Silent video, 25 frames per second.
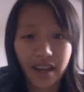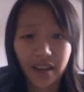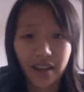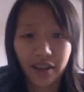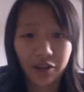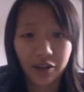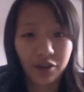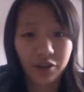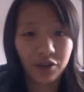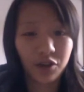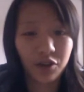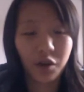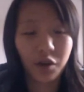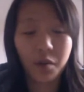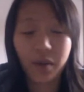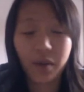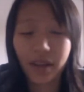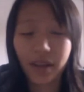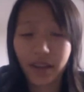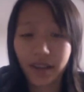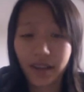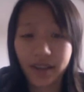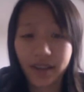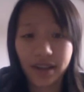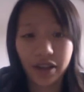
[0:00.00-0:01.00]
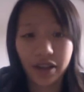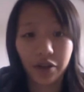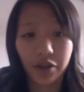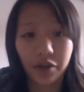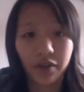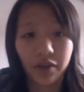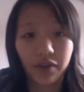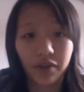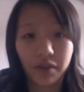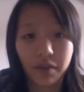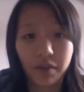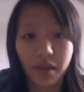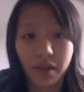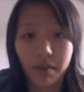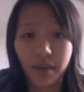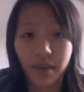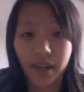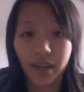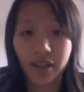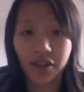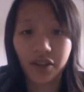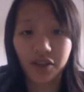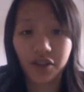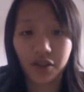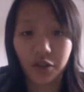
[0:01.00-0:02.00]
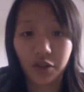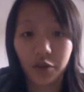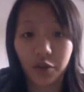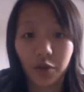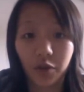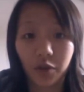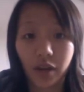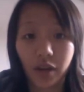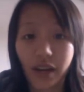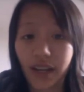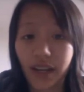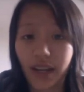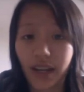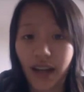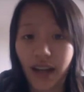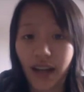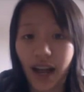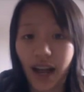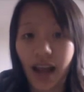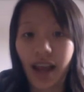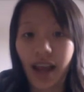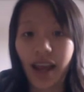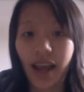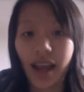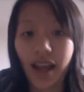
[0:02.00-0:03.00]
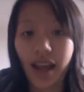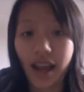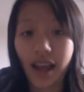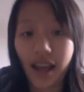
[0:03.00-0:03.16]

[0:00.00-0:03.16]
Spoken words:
there's so many things I learned from him, and he's just a great guy,